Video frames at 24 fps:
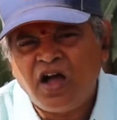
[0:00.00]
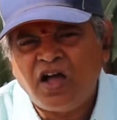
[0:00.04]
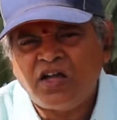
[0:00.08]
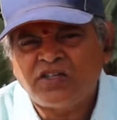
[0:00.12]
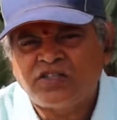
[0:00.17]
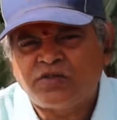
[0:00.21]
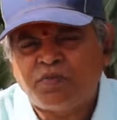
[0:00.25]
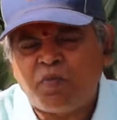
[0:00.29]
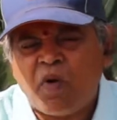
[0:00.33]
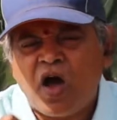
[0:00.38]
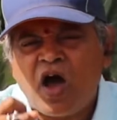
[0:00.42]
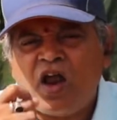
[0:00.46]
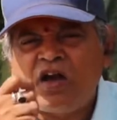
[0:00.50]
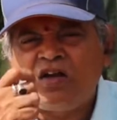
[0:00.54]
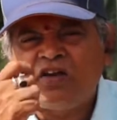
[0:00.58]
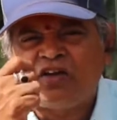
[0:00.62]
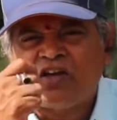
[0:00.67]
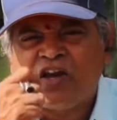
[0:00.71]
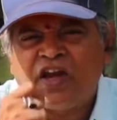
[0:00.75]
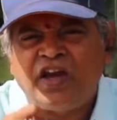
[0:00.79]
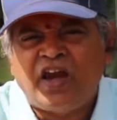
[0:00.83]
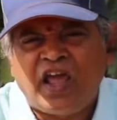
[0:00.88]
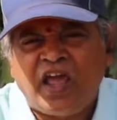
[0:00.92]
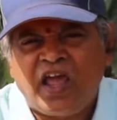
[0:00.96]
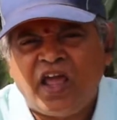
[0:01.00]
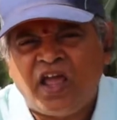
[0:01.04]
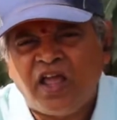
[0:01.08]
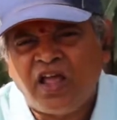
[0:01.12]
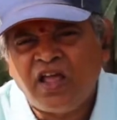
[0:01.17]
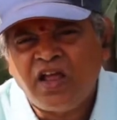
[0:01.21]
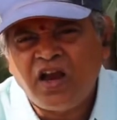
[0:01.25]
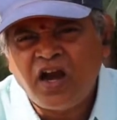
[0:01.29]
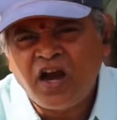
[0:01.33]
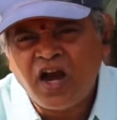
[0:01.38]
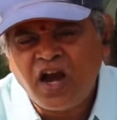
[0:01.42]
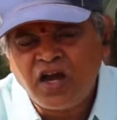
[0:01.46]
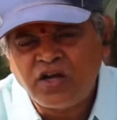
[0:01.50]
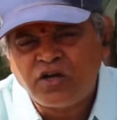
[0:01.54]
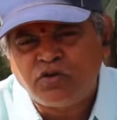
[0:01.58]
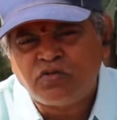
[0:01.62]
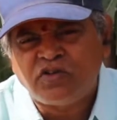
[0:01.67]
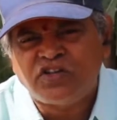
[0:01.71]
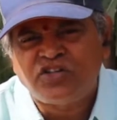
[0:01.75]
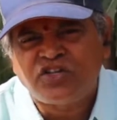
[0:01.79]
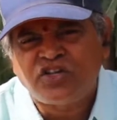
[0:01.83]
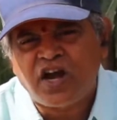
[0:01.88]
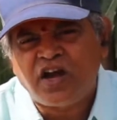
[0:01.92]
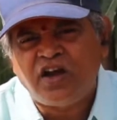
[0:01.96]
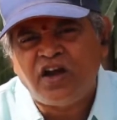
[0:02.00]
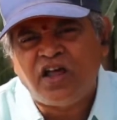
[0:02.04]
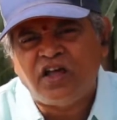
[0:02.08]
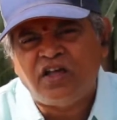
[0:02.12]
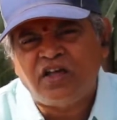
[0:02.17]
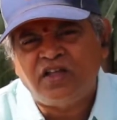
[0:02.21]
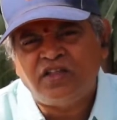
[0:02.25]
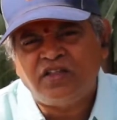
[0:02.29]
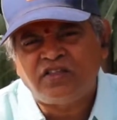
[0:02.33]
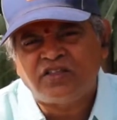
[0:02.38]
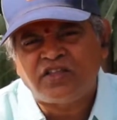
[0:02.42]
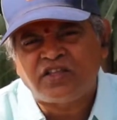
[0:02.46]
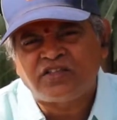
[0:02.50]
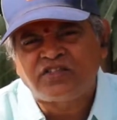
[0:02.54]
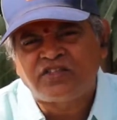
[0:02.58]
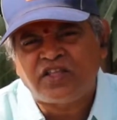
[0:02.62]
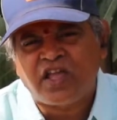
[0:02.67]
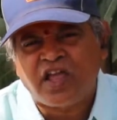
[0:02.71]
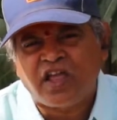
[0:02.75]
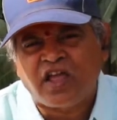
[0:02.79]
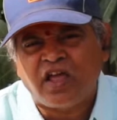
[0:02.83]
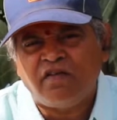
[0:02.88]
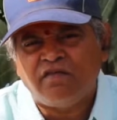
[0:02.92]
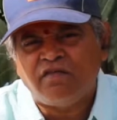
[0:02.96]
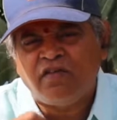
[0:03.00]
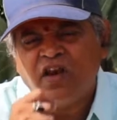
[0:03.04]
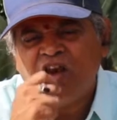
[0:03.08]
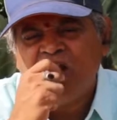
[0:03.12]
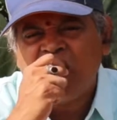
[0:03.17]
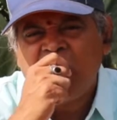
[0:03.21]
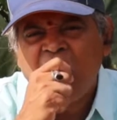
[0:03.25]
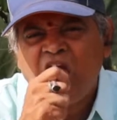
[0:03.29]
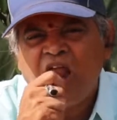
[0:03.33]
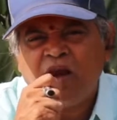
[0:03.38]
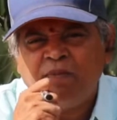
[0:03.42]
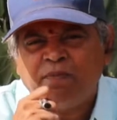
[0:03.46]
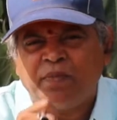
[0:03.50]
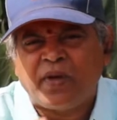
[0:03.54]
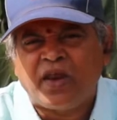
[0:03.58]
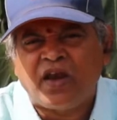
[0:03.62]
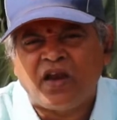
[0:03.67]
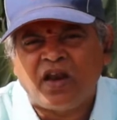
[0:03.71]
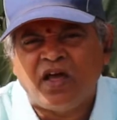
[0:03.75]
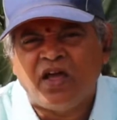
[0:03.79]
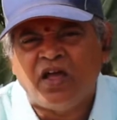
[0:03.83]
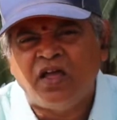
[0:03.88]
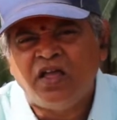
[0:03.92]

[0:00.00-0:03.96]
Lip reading: small tiny twisting will help in